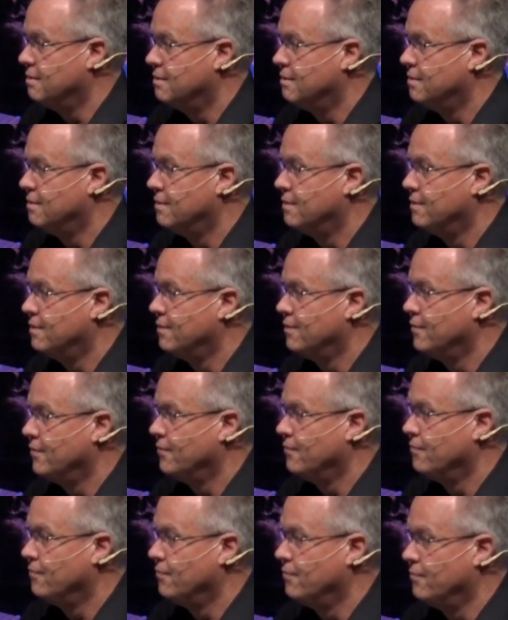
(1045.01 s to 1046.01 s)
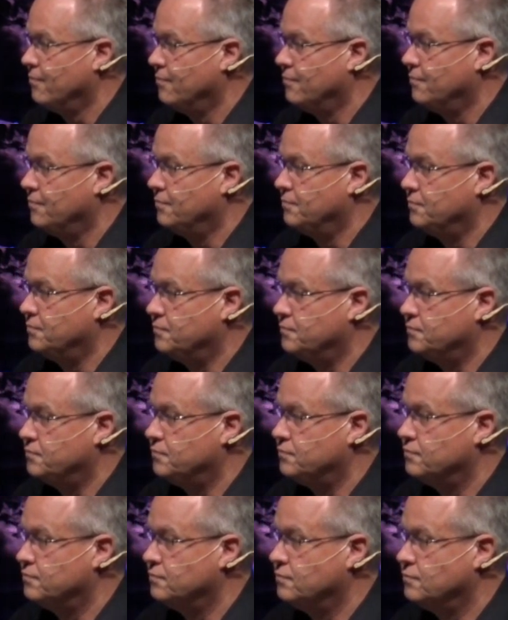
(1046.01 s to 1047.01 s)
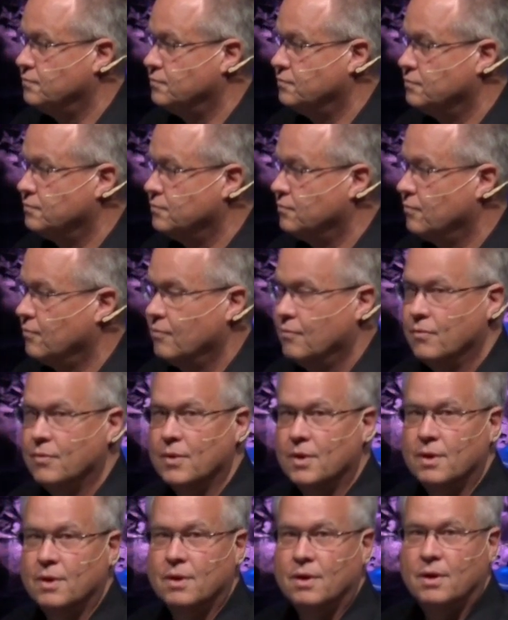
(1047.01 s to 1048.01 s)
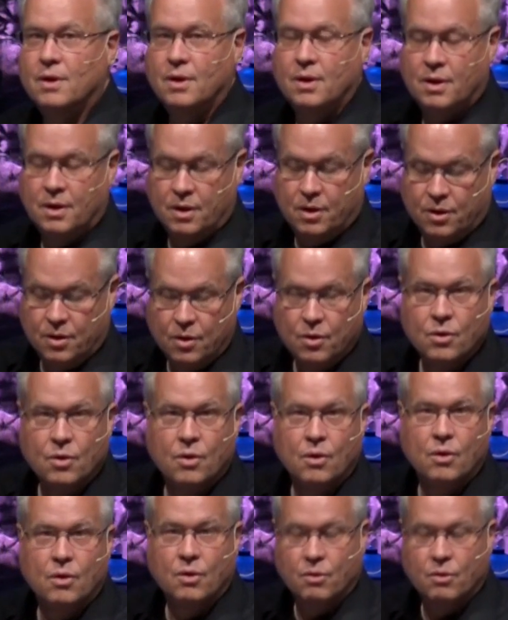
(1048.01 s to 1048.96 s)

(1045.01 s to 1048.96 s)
(silence)